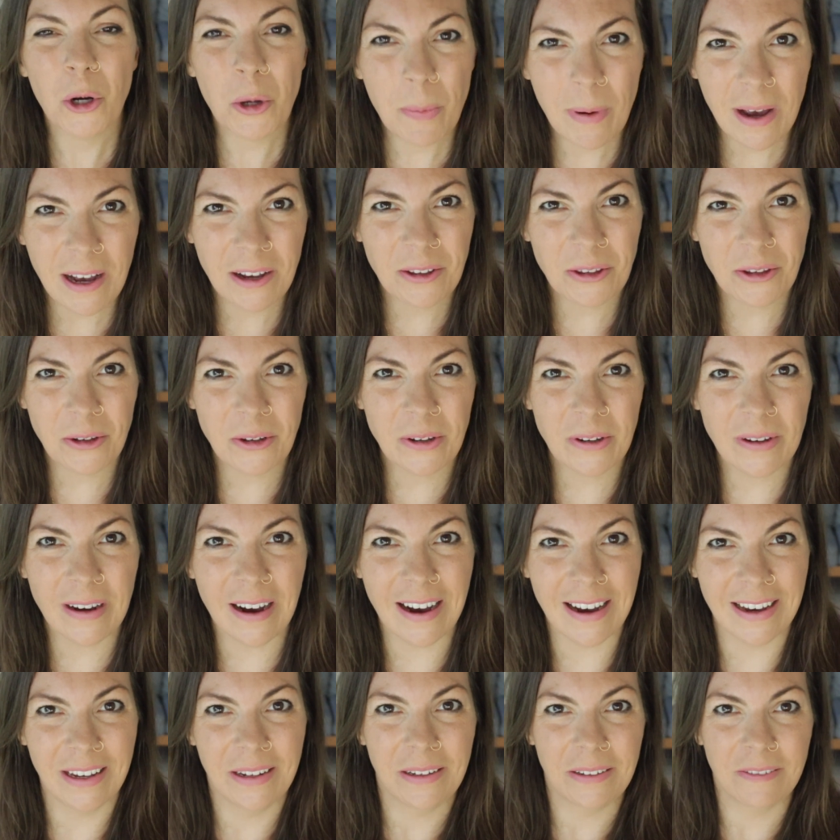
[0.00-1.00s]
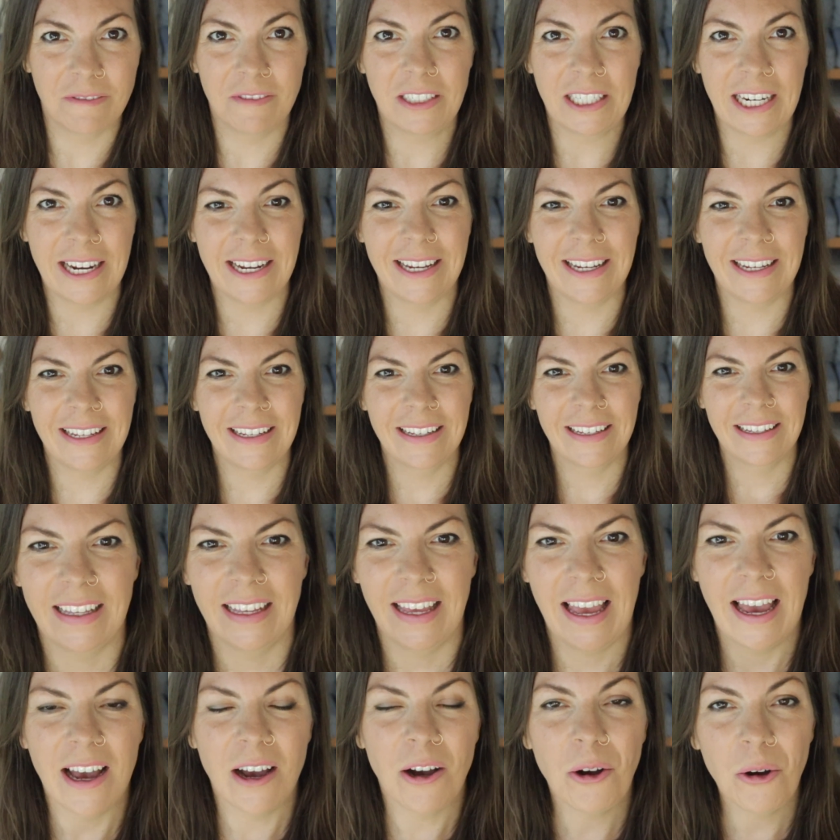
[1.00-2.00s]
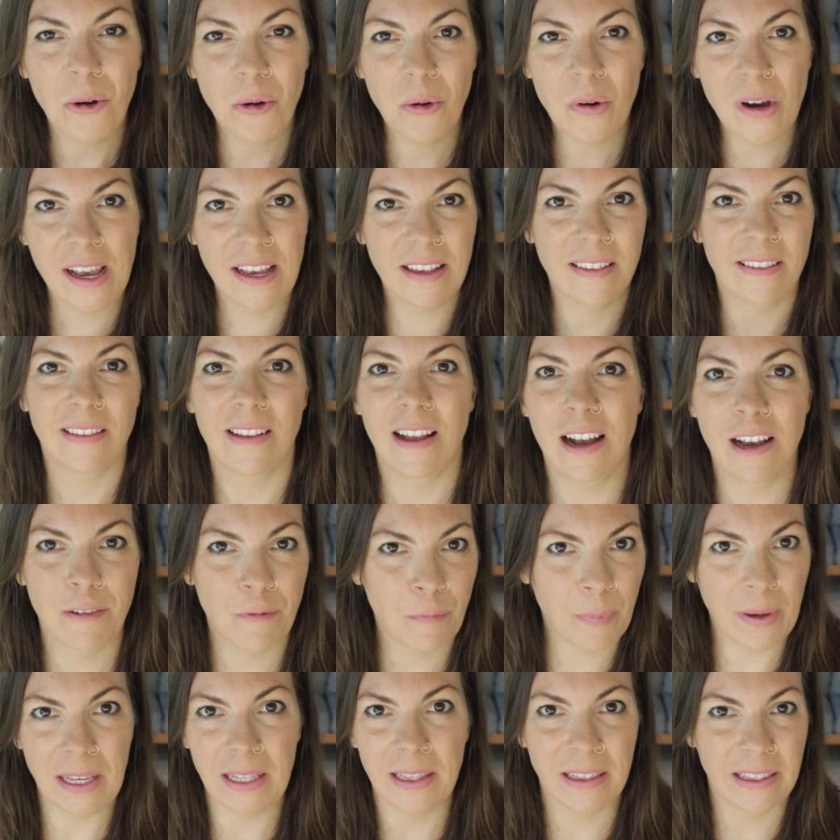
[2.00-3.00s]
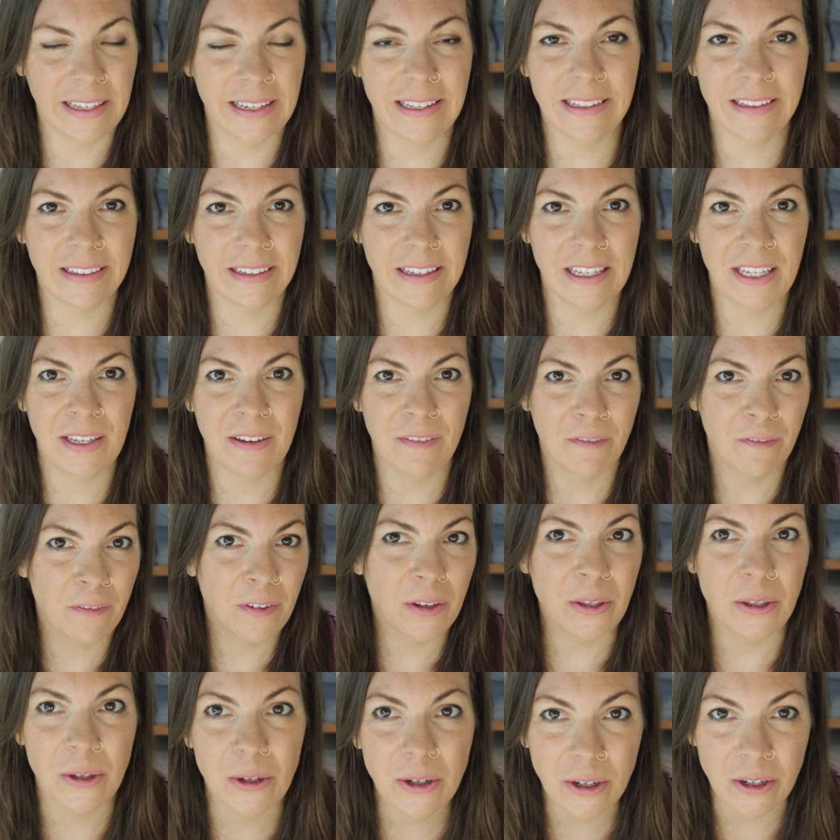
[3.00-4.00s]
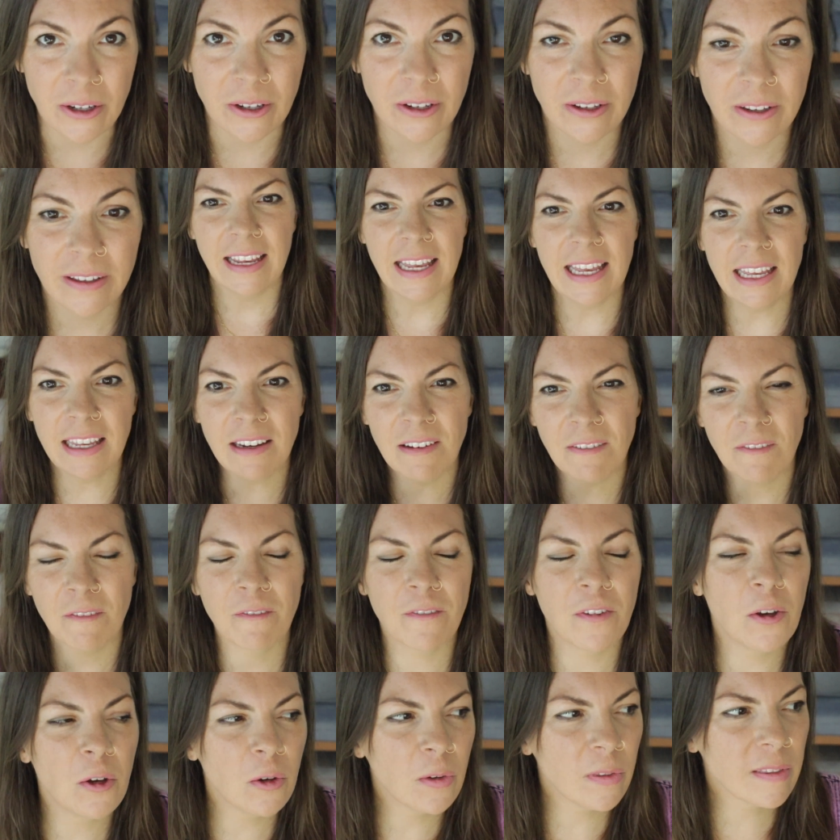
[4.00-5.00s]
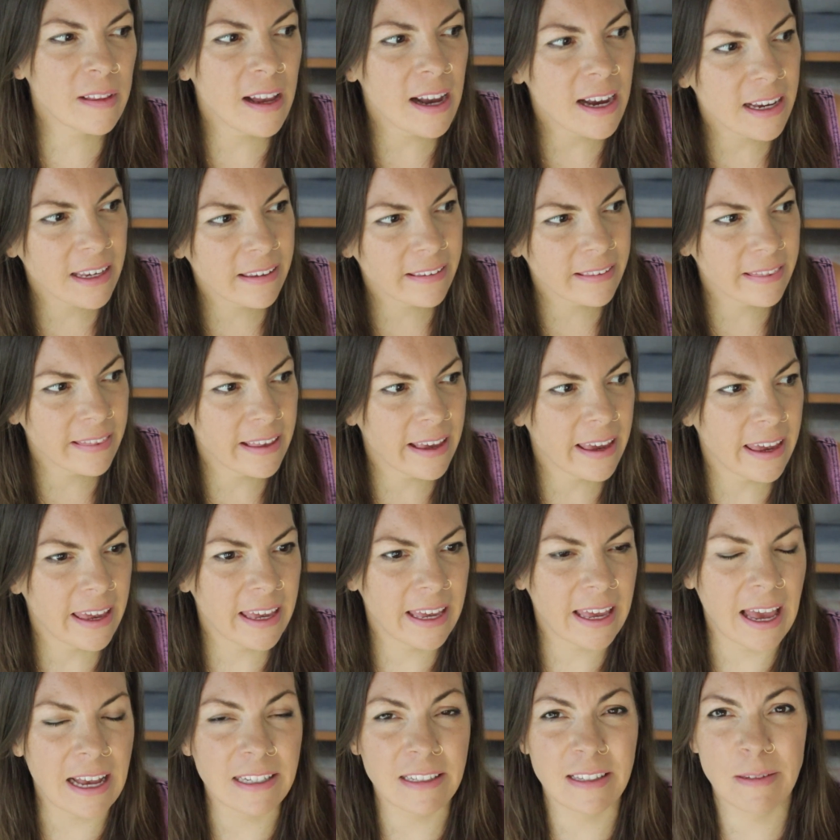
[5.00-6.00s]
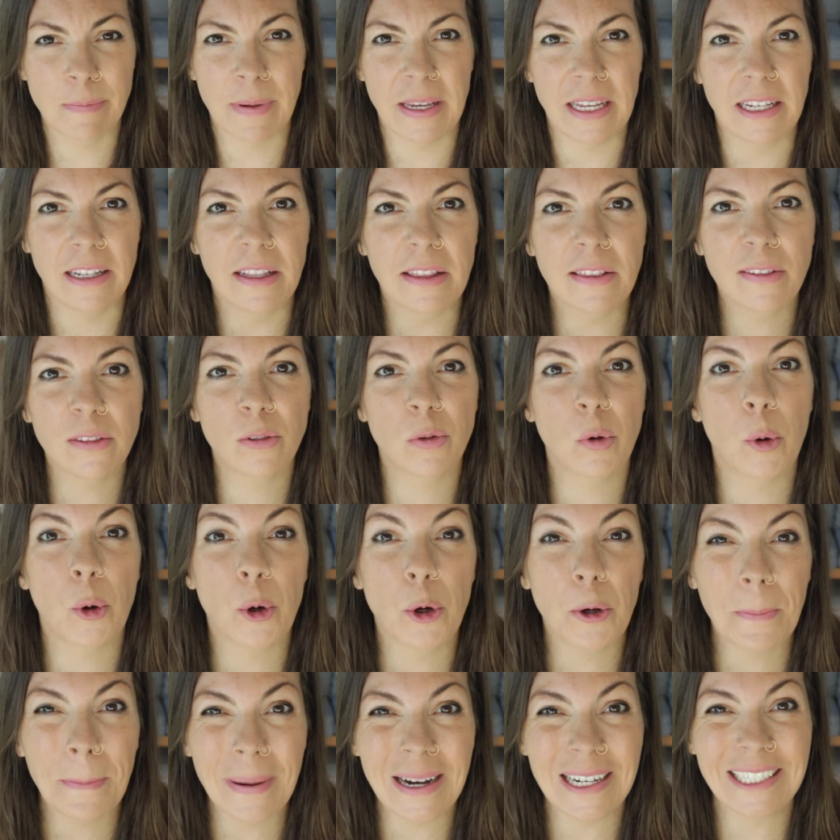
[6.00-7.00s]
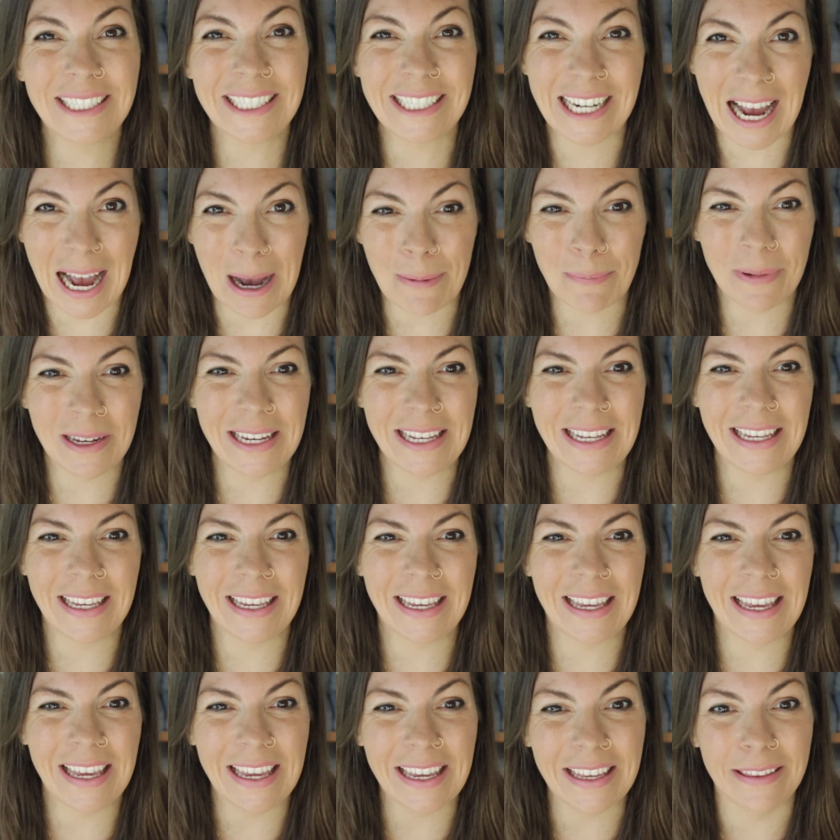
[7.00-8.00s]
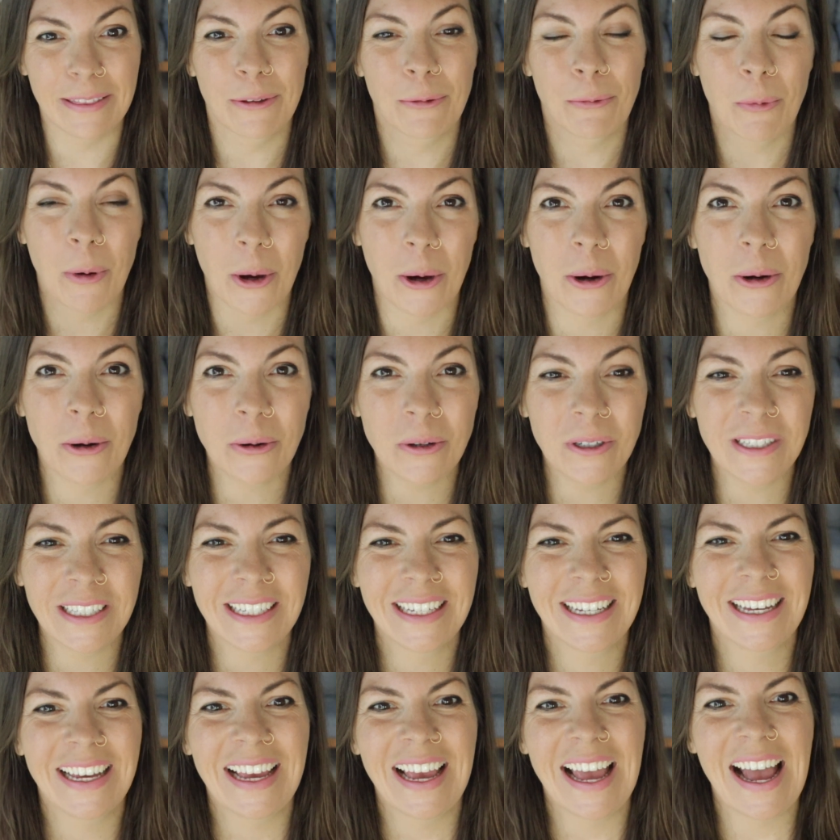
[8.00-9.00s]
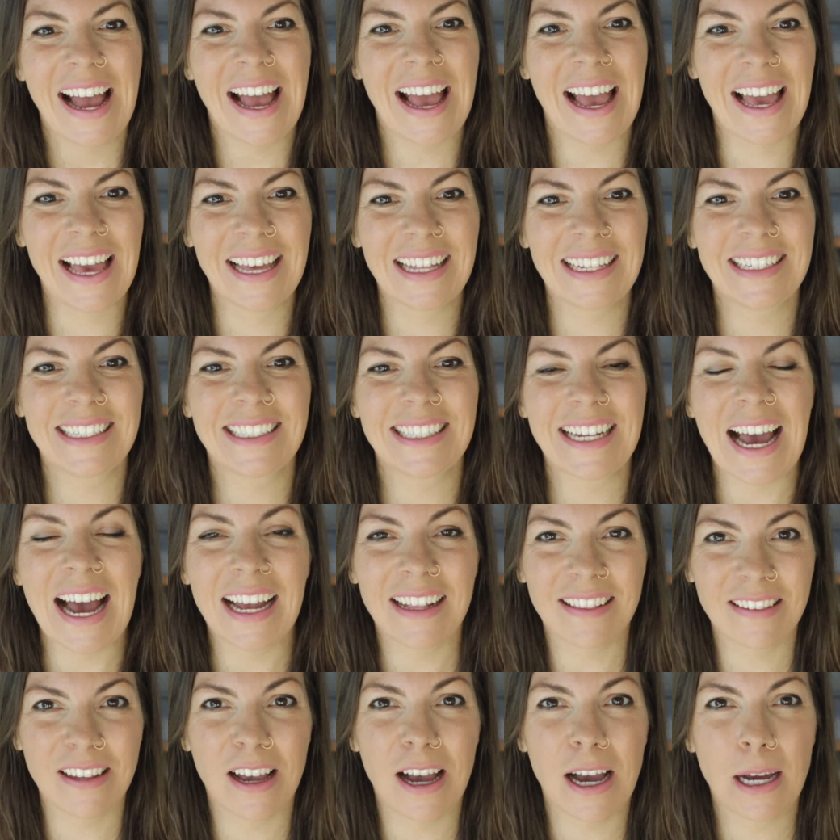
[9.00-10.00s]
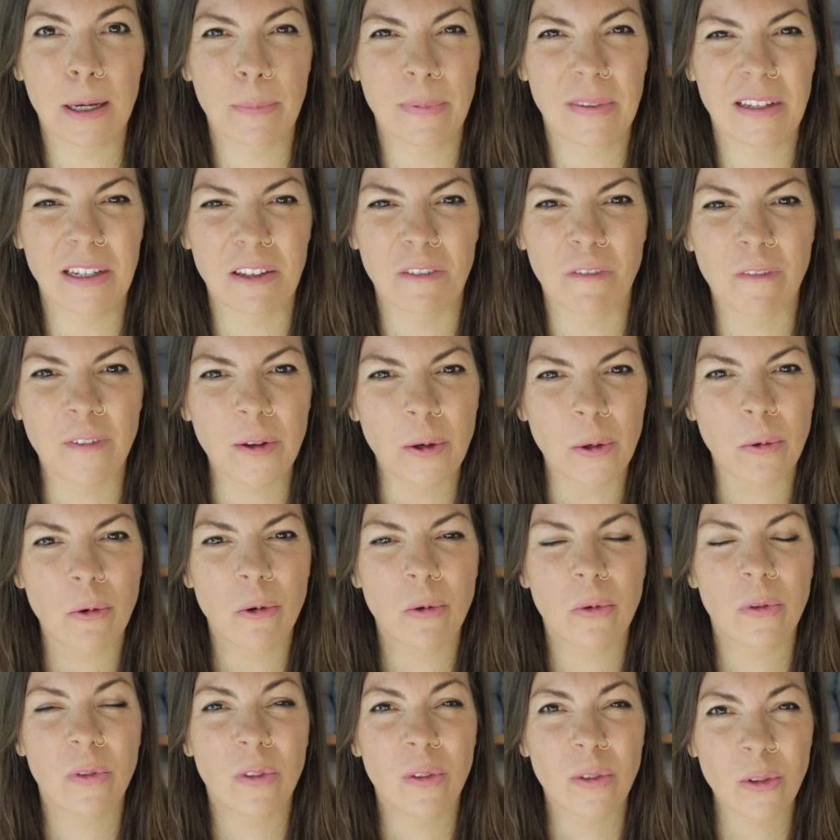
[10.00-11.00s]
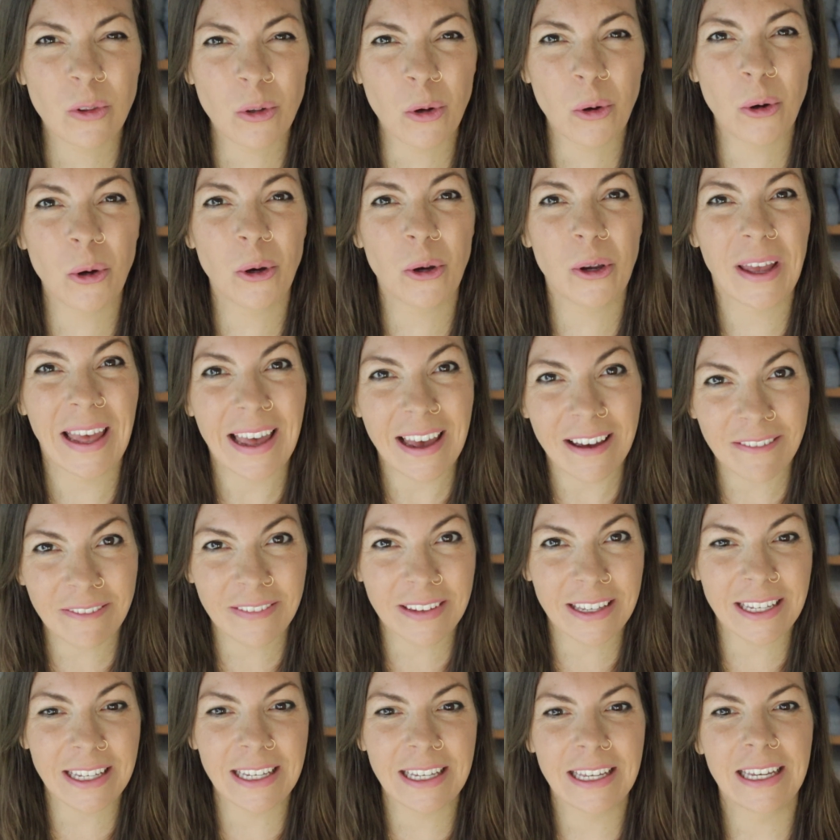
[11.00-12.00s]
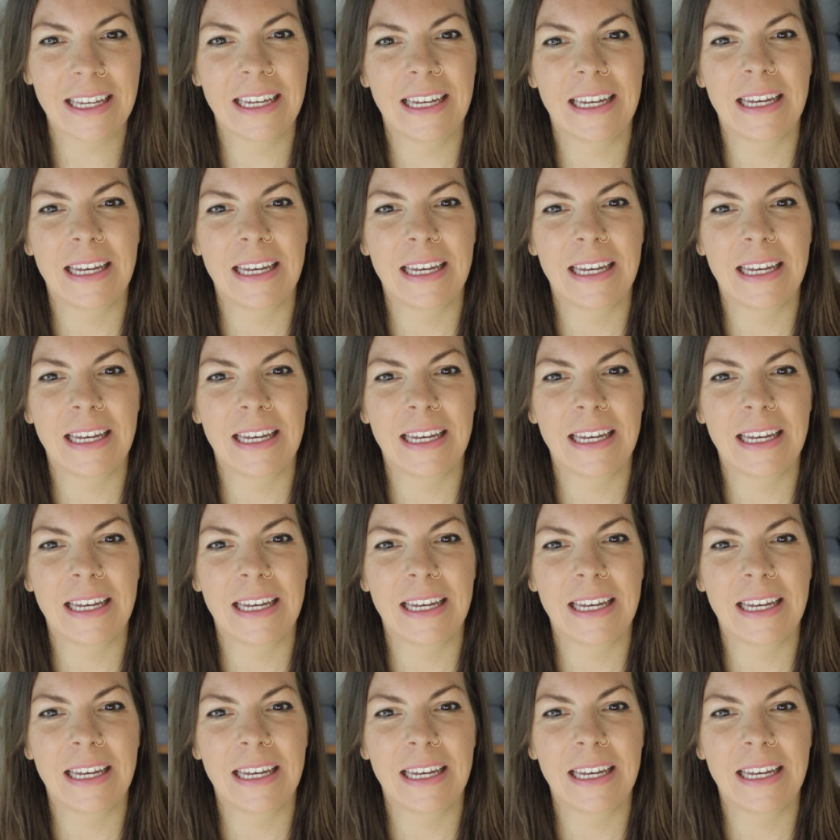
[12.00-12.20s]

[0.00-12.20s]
about you, INFJ? How has life been lately for you? It feels like there has been so much happening in the world, and at times it can feel so heavy